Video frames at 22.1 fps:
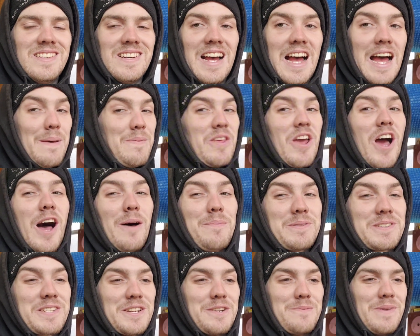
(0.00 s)
I'm the
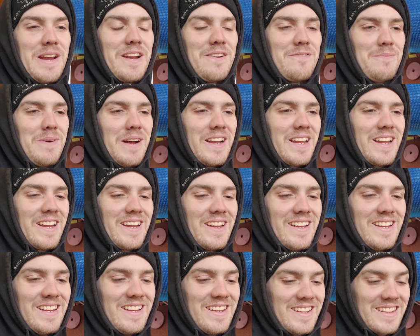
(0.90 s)
opposite of made of money.
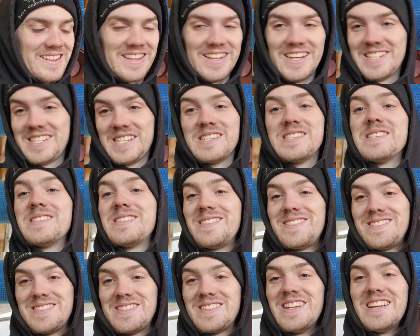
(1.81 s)
This
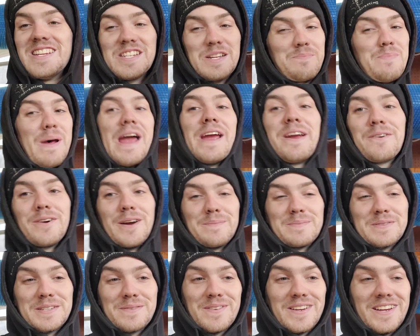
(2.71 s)
is
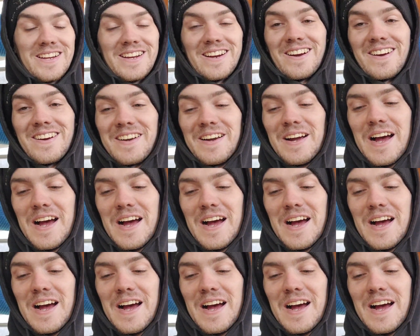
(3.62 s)
bankrupting me here.